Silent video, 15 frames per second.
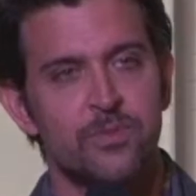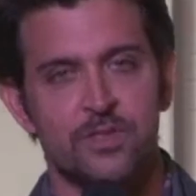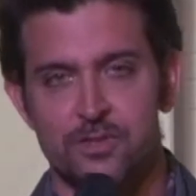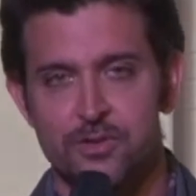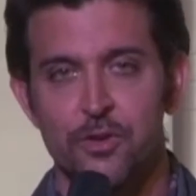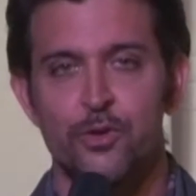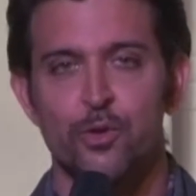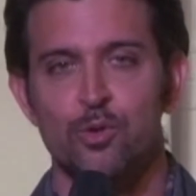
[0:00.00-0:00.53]

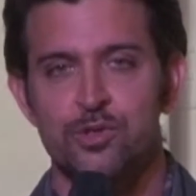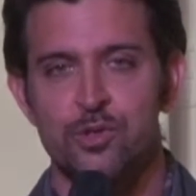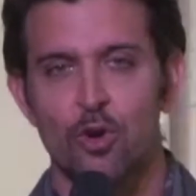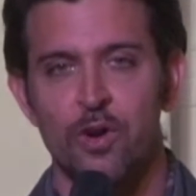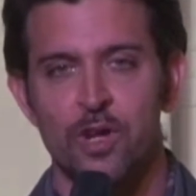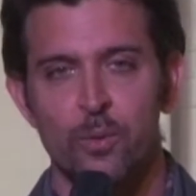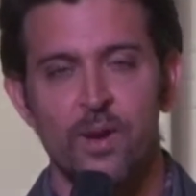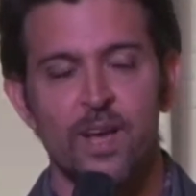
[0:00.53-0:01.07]
this is a true
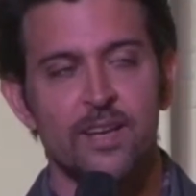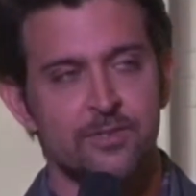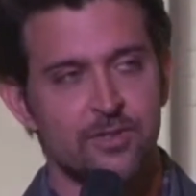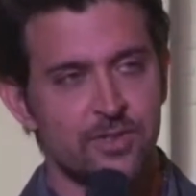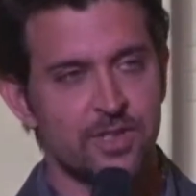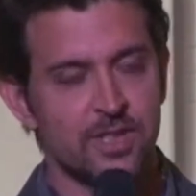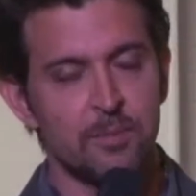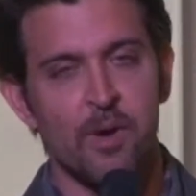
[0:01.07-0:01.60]
story. When I used
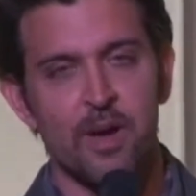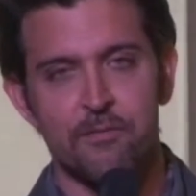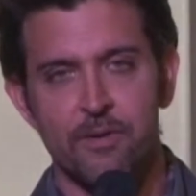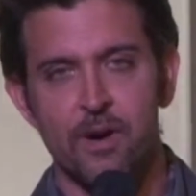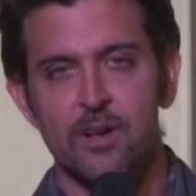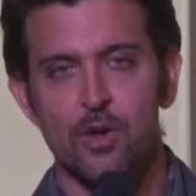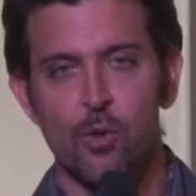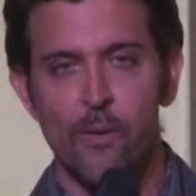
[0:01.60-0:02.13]
to see my
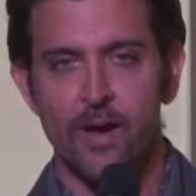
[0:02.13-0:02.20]
father